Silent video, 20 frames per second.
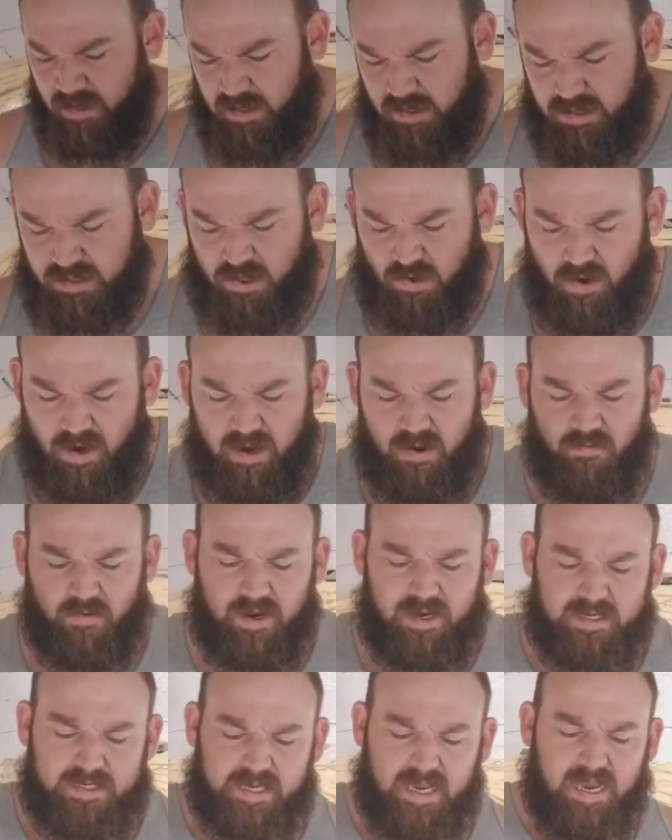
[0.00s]
So
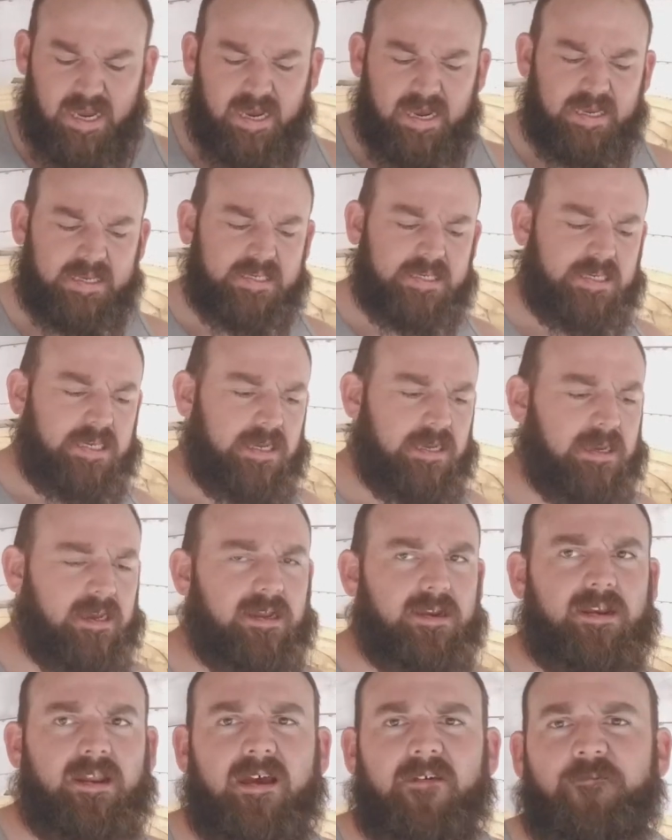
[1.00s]
anyways, guys,
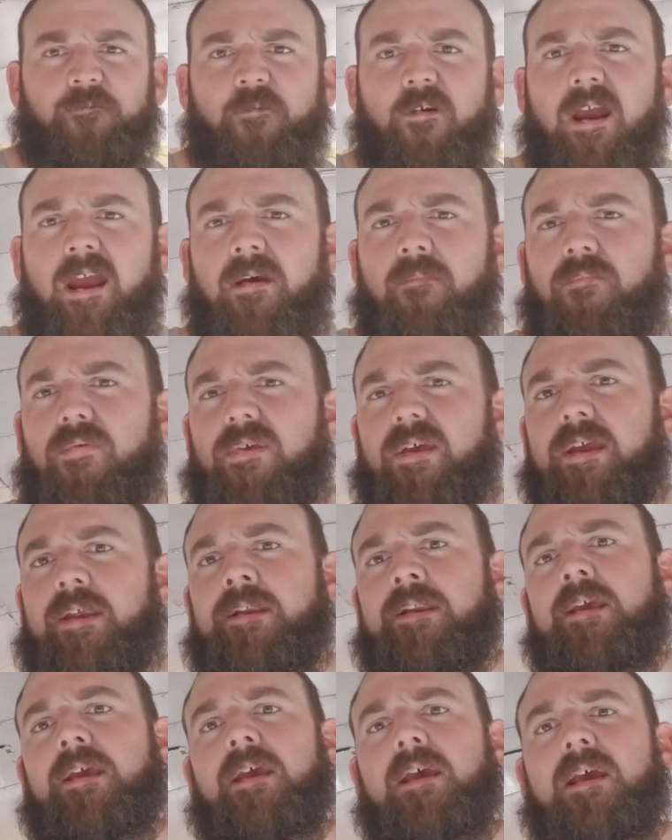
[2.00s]
enough
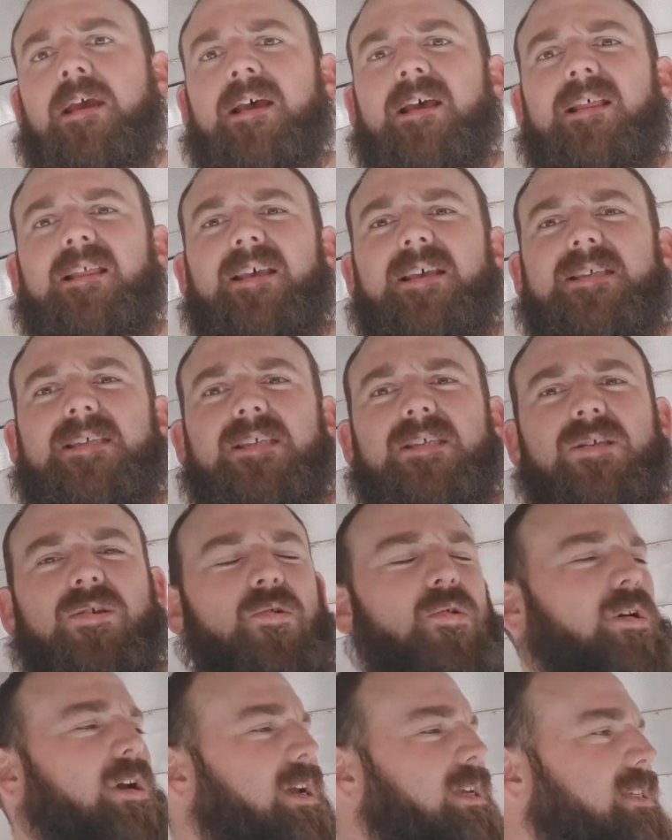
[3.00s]
rambling. This is
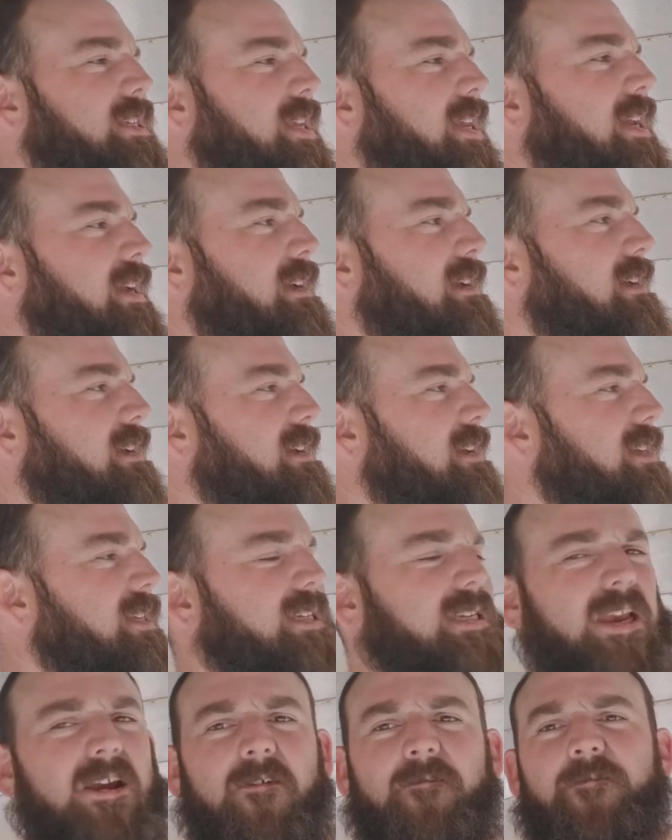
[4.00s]
Chris,
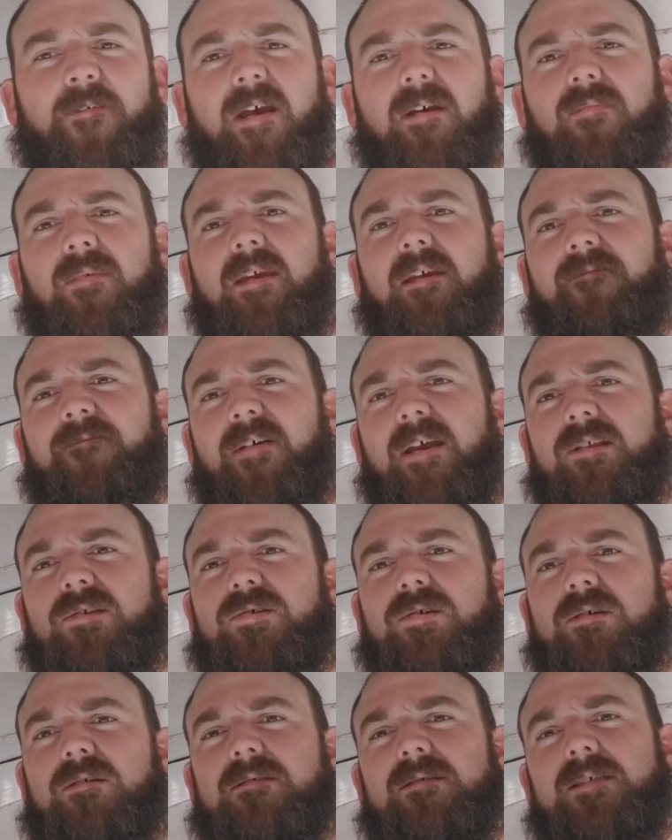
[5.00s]
Steer Family
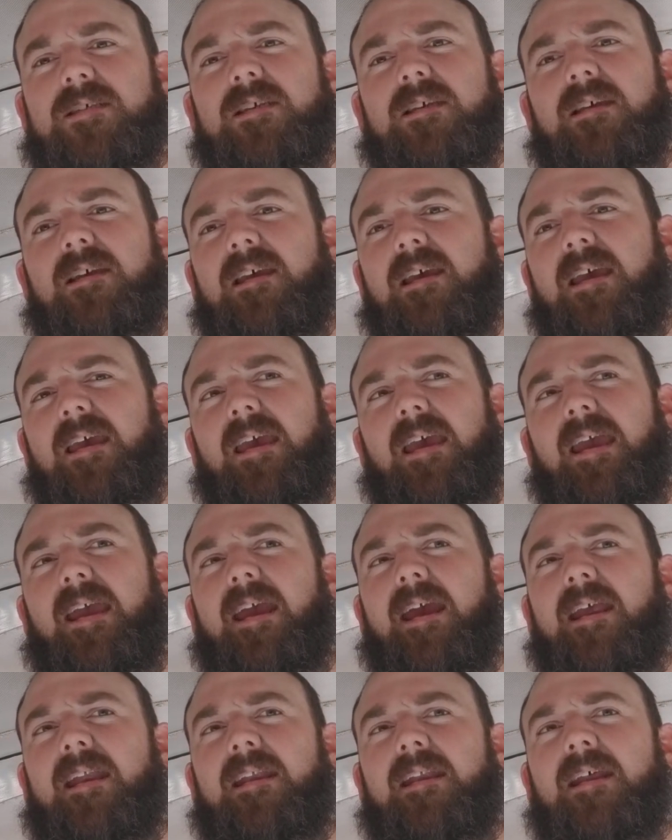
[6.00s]
Adventures,
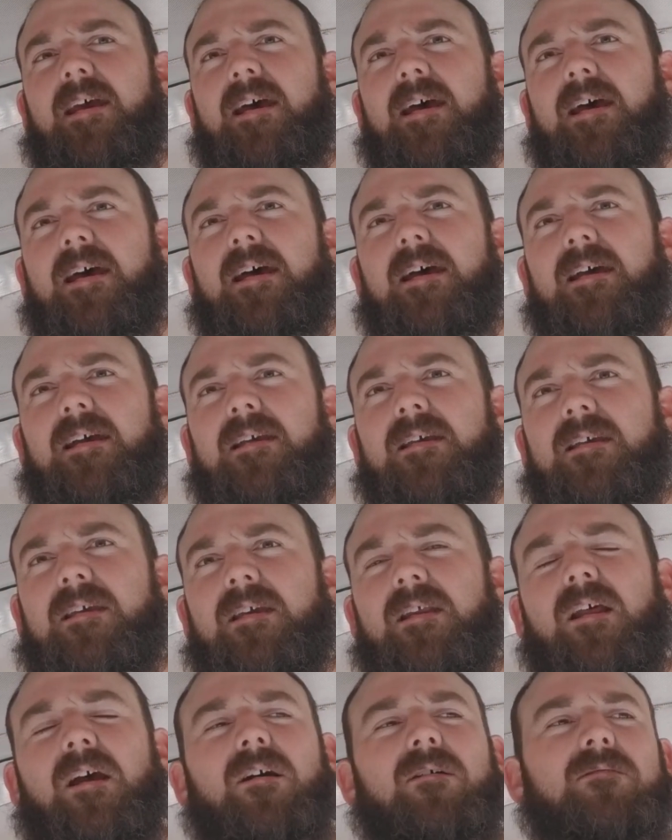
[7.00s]
and
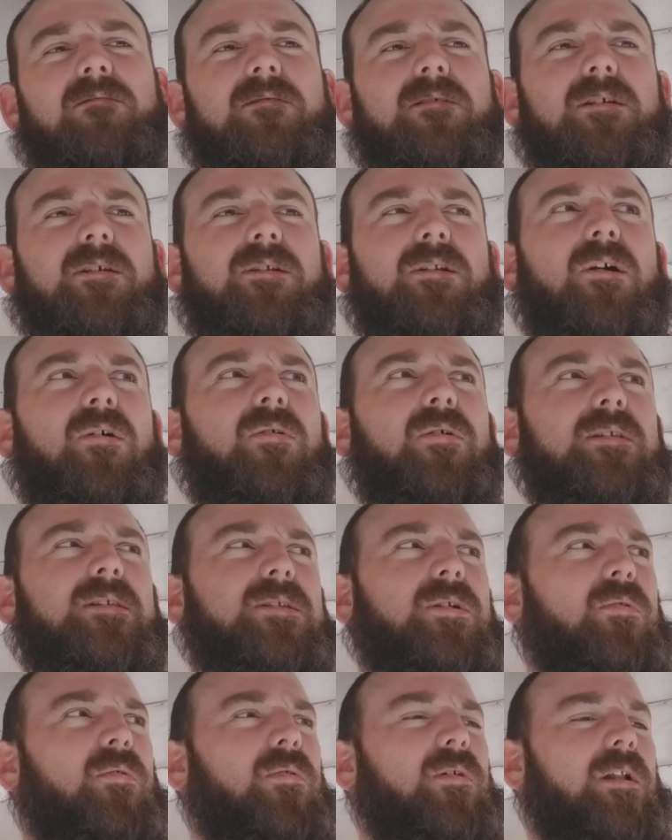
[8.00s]
you know what's
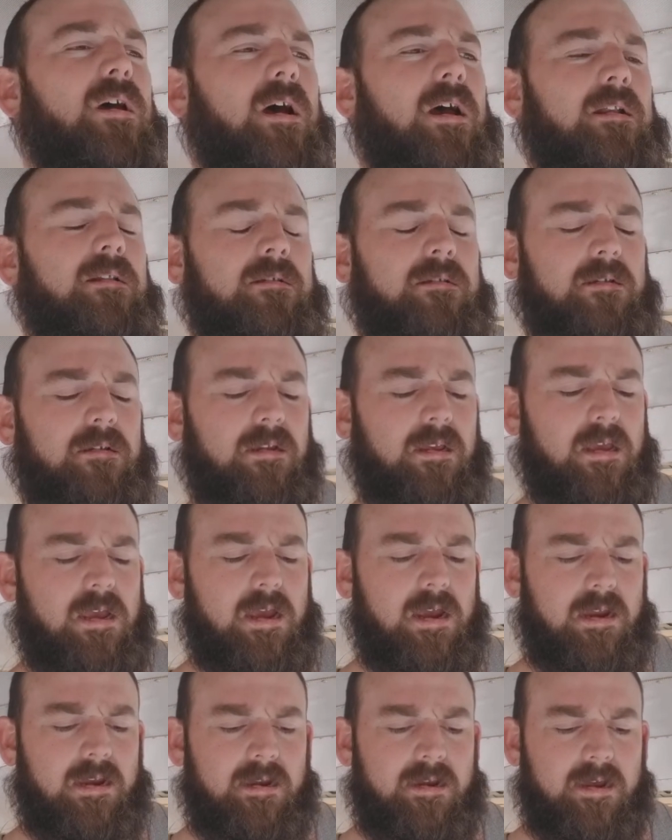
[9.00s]
going on,
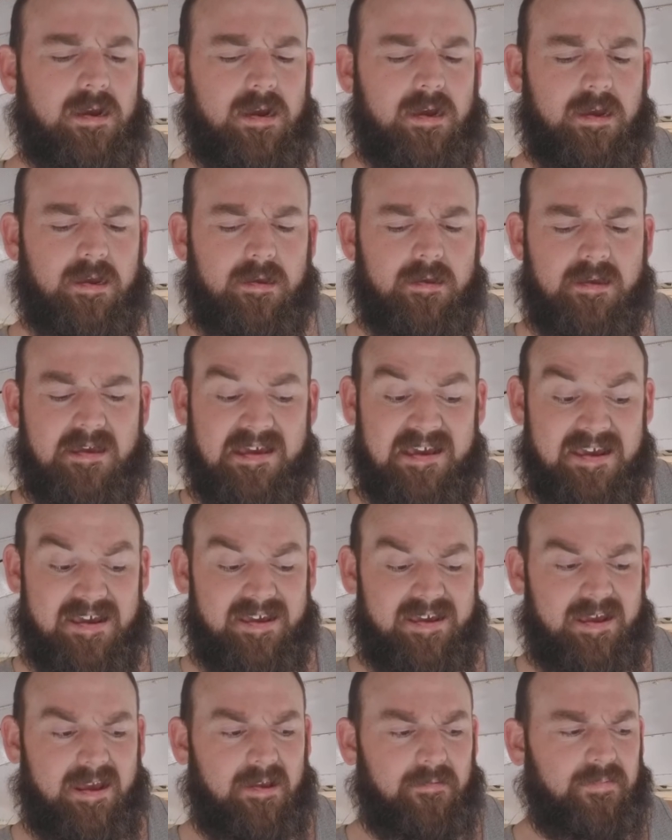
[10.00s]
and
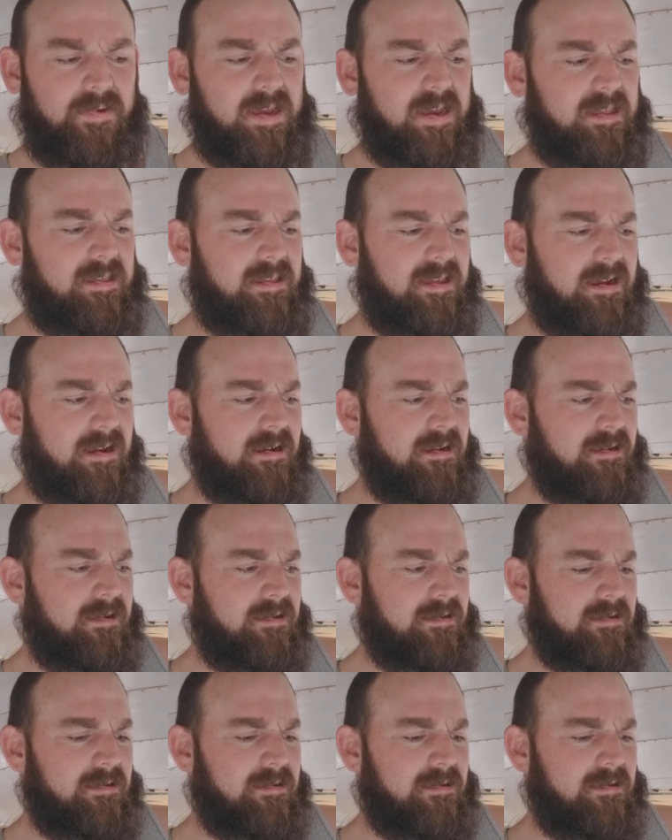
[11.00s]
yeah, I'm getting there.